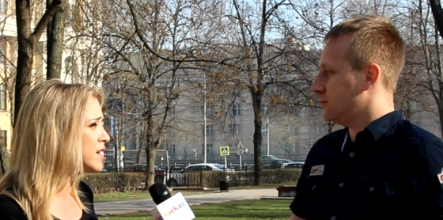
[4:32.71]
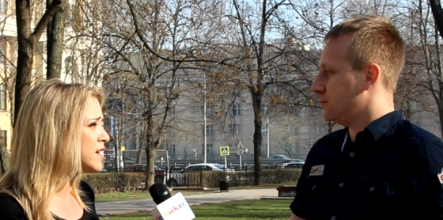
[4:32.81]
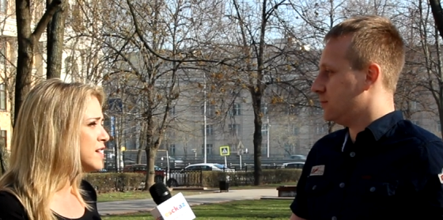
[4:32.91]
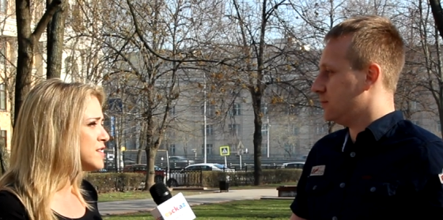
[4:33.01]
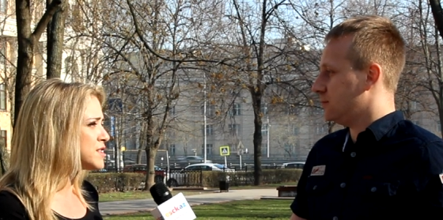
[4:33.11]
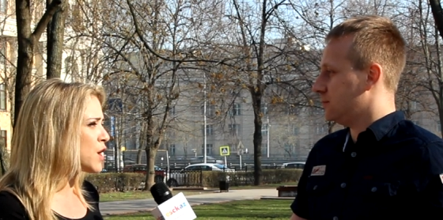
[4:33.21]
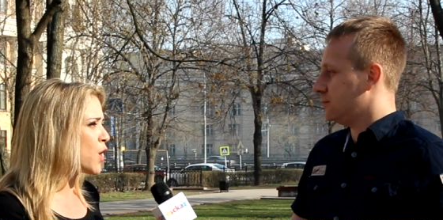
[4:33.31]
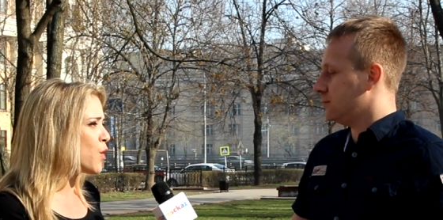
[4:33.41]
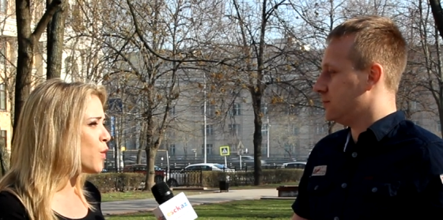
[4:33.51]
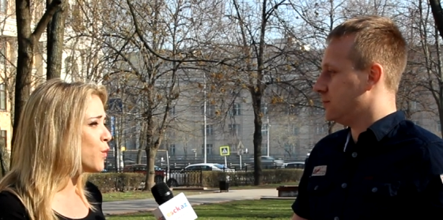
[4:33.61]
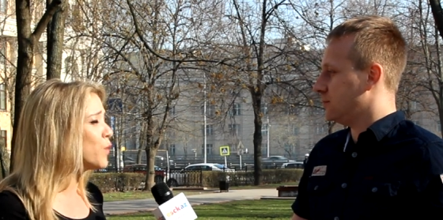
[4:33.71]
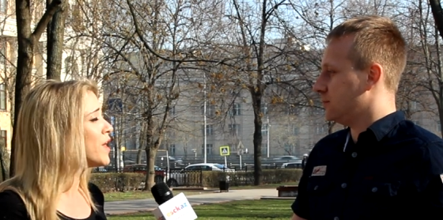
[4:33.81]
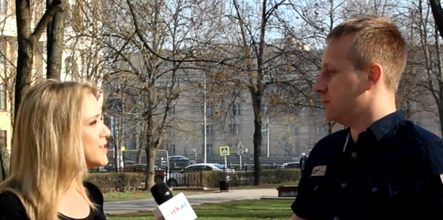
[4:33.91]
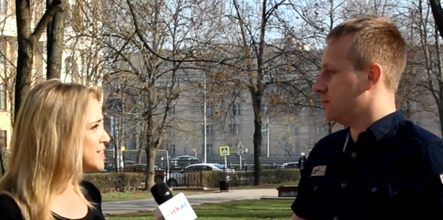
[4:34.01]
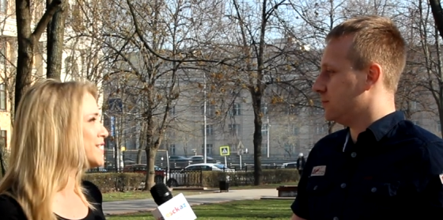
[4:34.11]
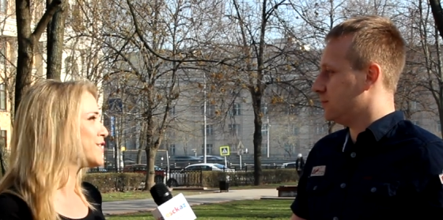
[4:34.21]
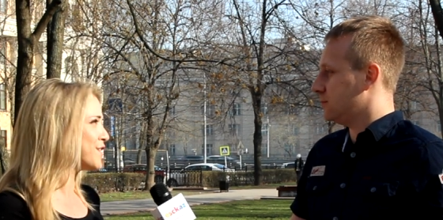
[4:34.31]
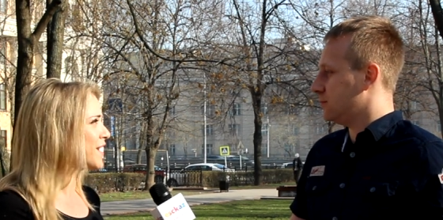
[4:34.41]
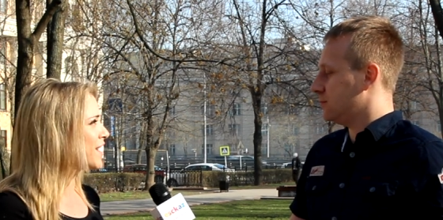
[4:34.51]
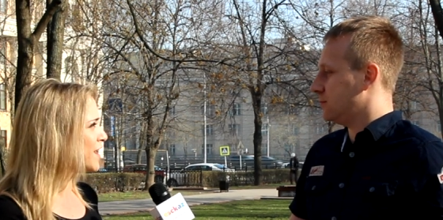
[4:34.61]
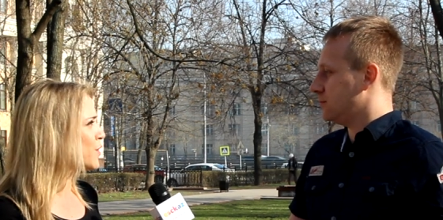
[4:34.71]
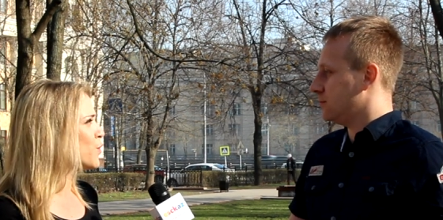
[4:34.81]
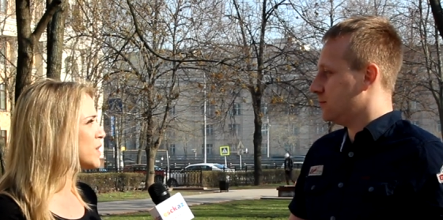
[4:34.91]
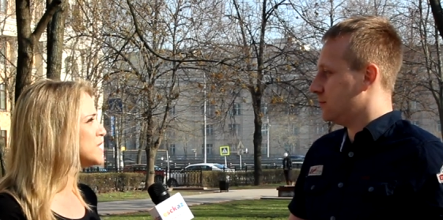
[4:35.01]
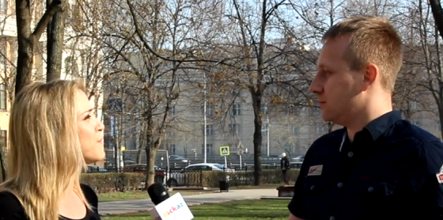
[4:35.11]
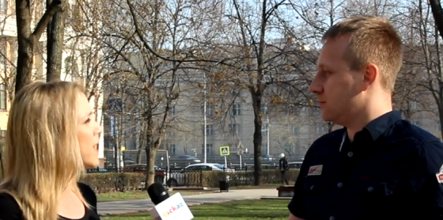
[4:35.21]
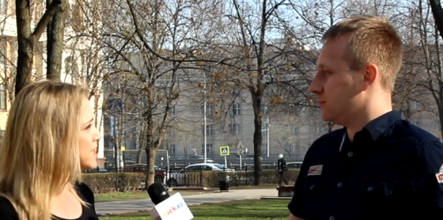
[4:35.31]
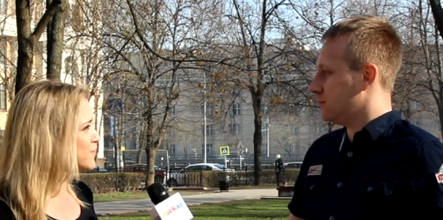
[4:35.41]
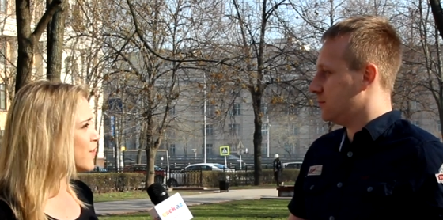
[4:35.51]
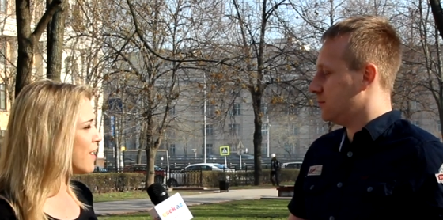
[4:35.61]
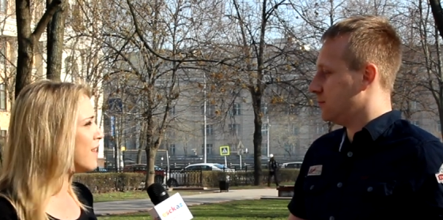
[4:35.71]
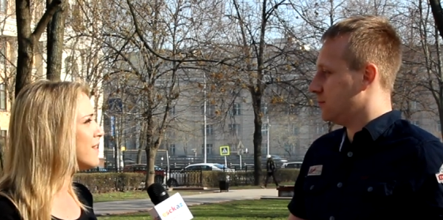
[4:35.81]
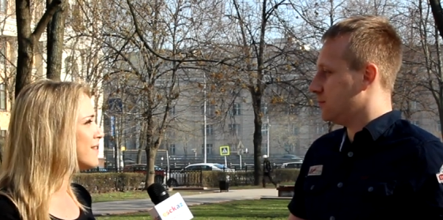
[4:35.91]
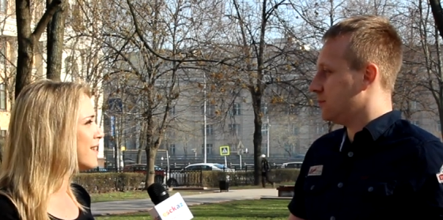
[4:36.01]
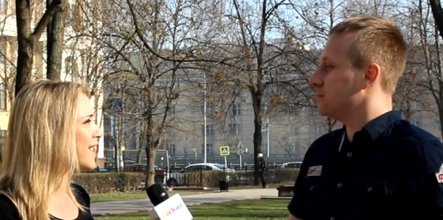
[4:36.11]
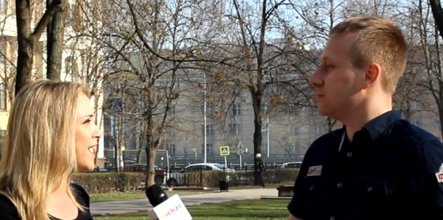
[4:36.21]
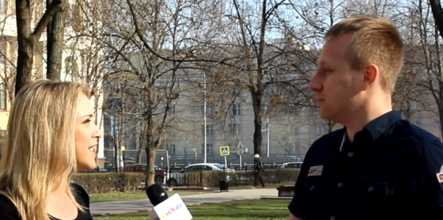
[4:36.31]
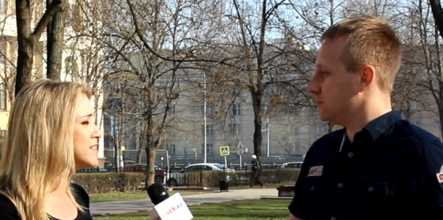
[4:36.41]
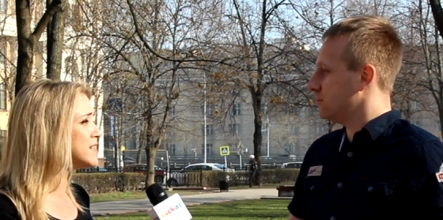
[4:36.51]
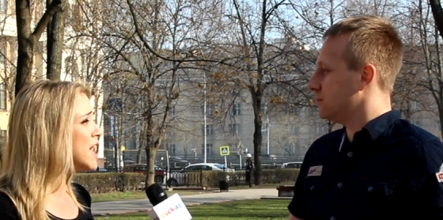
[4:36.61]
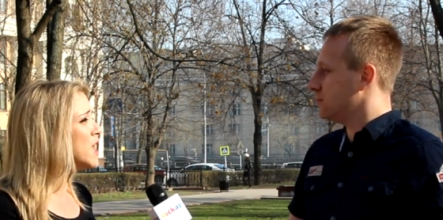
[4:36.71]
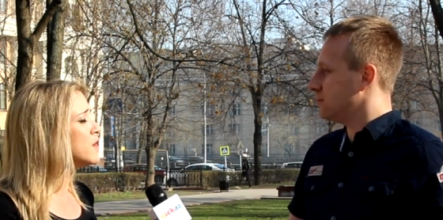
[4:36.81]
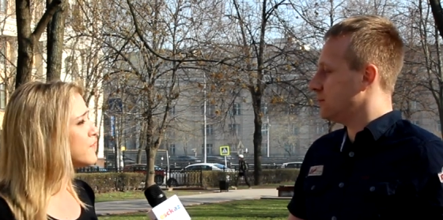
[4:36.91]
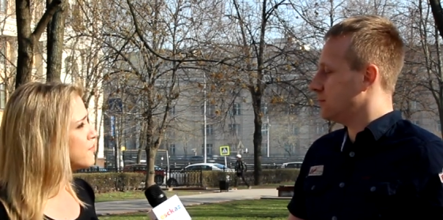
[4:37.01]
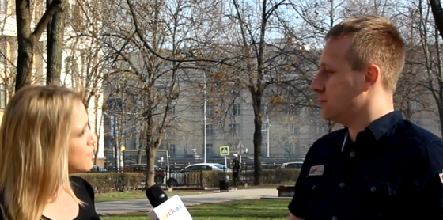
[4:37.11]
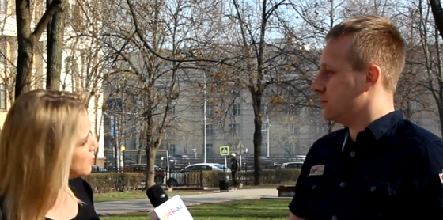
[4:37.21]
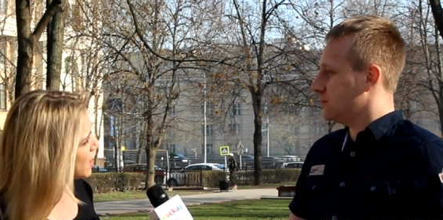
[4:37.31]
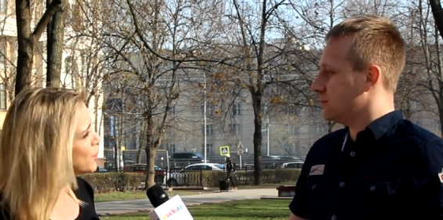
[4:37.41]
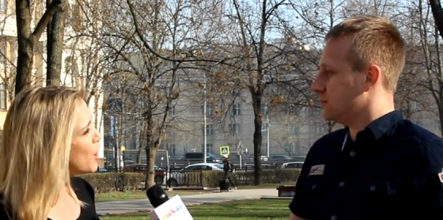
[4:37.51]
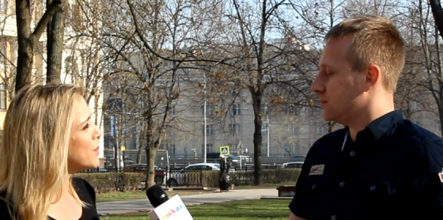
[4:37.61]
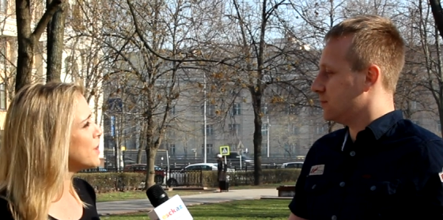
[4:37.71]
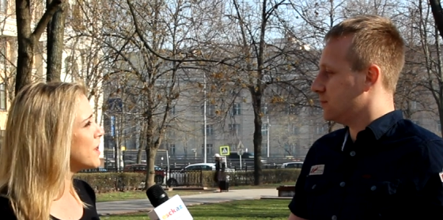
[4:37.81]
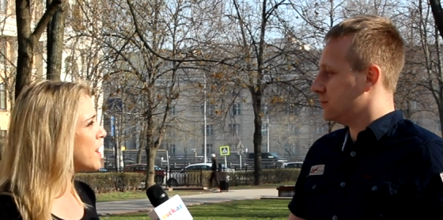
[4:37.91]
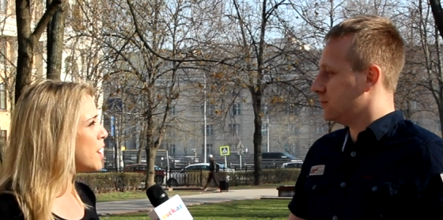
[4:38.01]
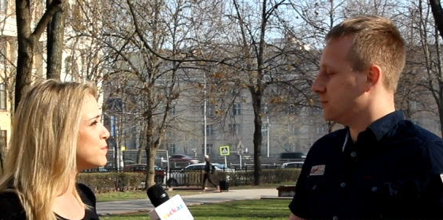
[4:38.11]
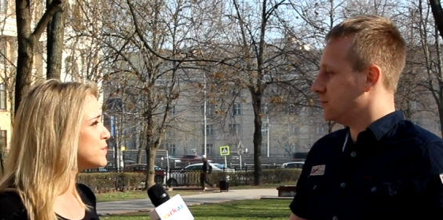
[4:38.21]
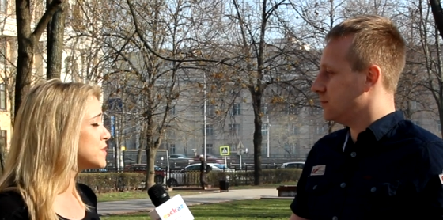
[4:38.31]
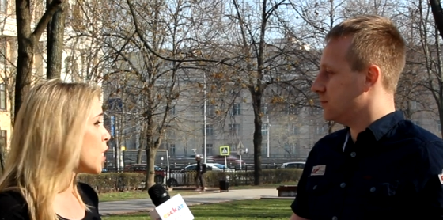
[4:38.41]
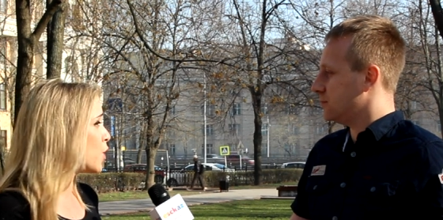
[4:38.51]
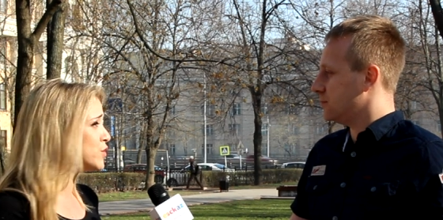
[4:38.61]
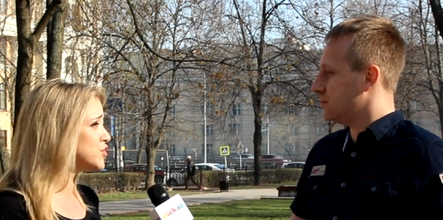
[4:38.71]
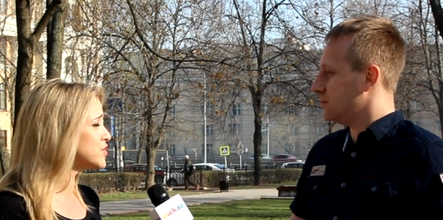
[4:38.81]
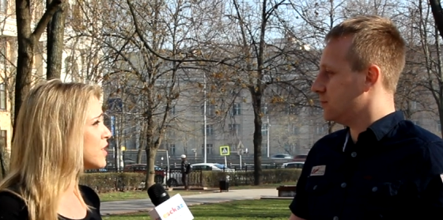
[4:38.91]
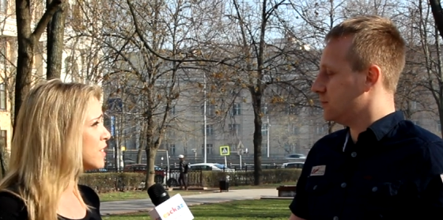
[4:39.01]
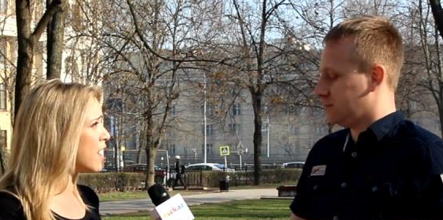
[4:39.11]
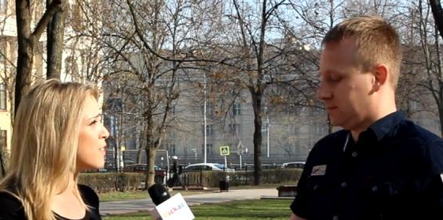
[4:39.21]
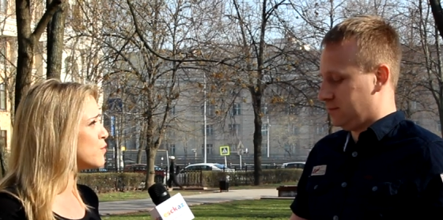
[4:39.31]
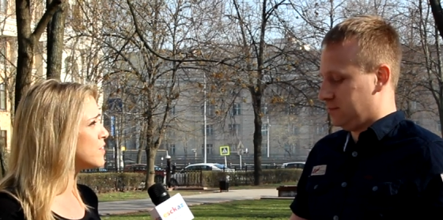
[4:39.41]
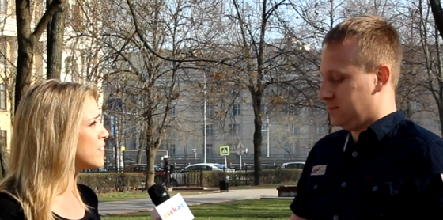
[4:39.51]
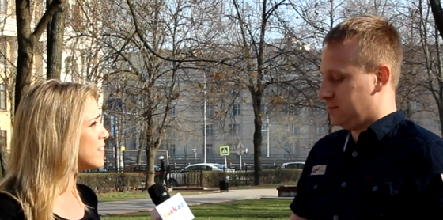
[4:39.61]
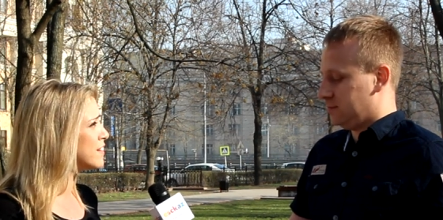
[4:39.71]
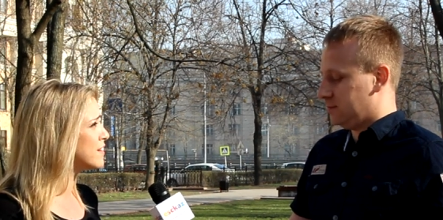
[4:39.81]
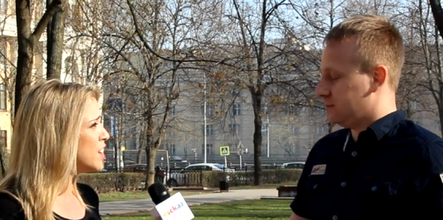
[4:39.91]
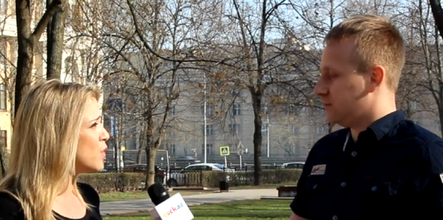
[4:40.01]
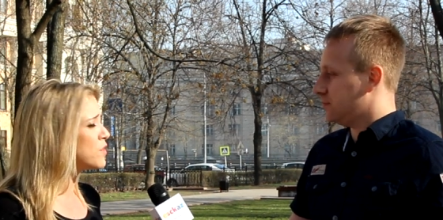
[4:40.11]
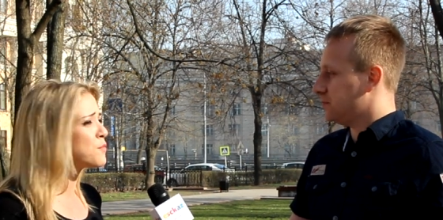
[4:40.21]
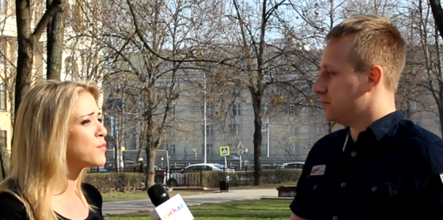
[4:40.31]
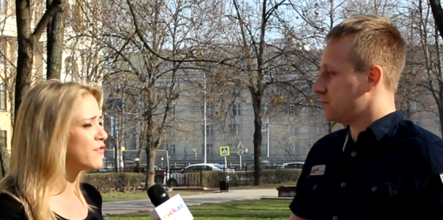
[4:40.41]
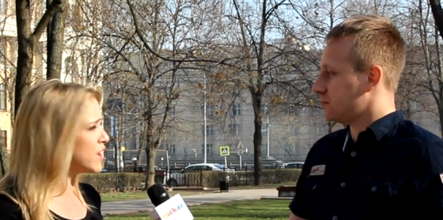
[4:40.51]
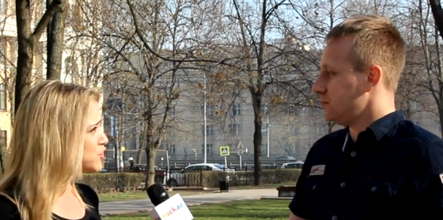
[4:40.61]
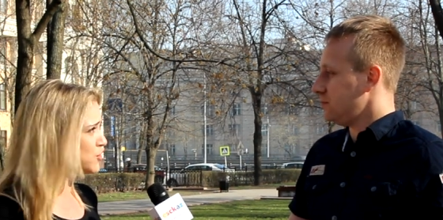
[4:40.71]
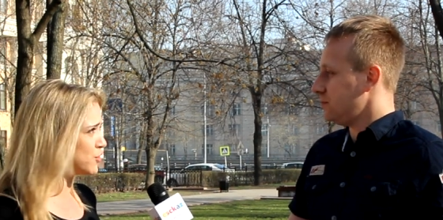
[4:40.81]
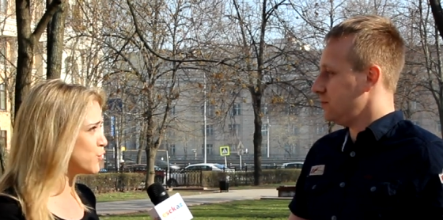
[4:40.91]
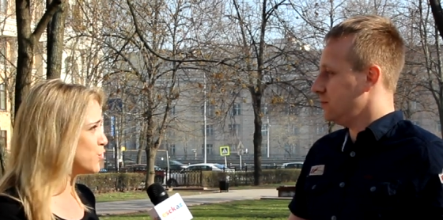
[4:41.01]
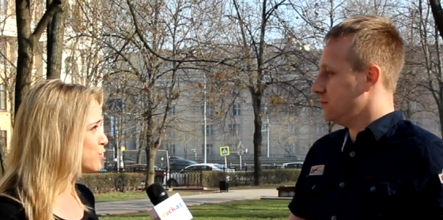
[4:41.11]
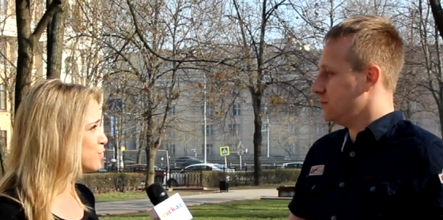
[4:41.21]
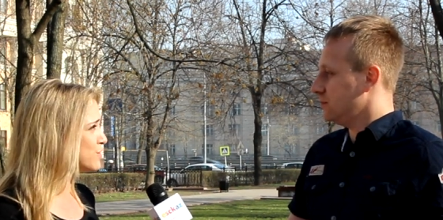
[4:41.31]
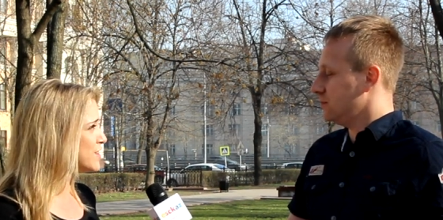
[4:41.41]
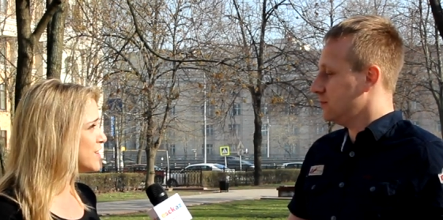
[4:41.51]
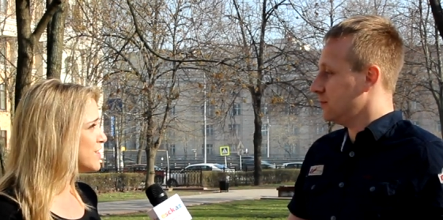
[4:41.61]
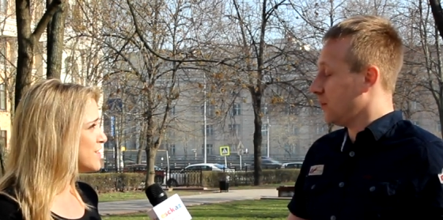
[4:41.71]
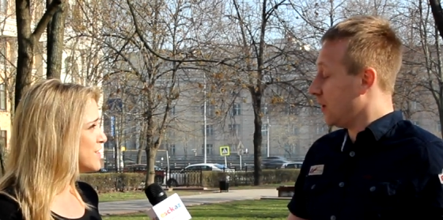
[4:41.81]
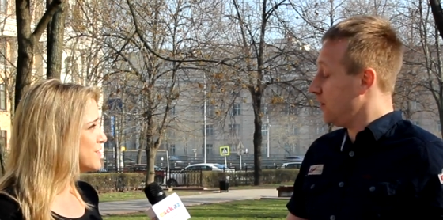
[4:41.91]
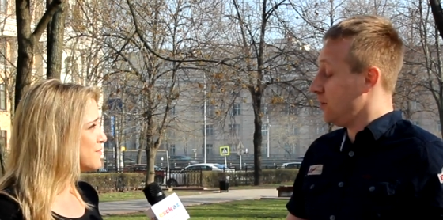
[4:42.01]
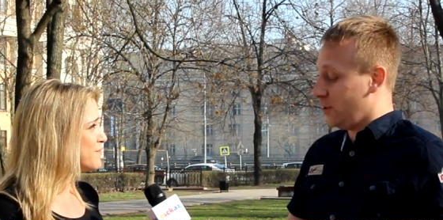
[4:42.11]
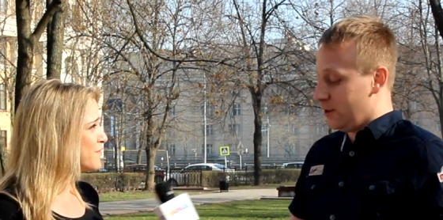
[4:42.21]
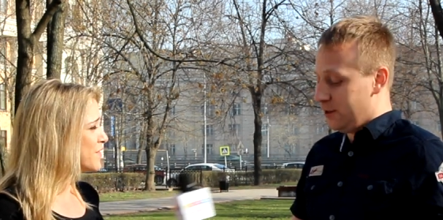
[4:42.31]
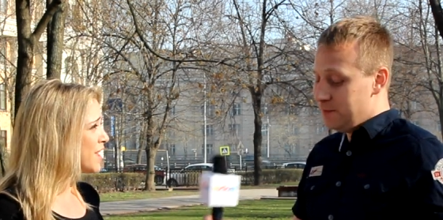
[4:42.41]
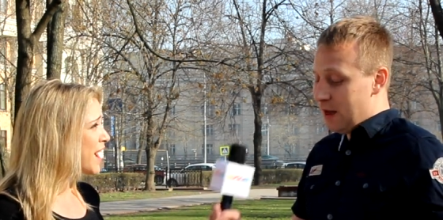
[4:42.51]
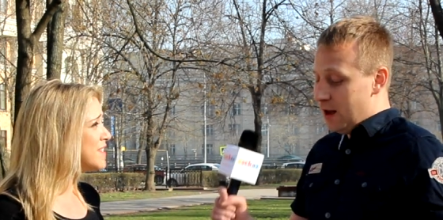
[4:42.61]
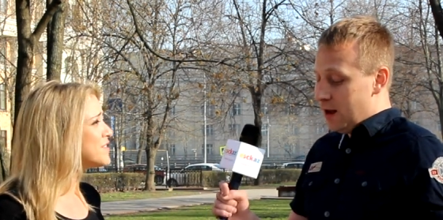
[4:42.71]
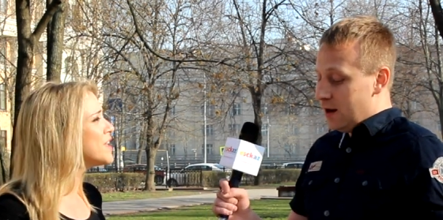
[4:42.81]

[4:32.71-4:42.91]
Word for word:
Speaker 1: Mm-hmm. So we are still thinking what's best for her and if they're not going to come, so we're just going to come with a with a professional crew. Okay. I